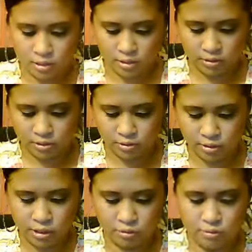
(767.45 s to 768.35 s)
It's really
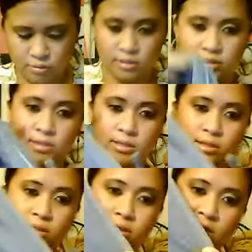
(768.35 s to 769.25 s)
cute and has this
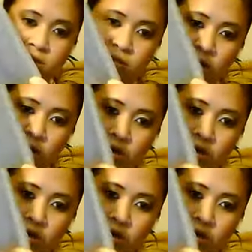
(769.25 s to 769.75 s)
nice thick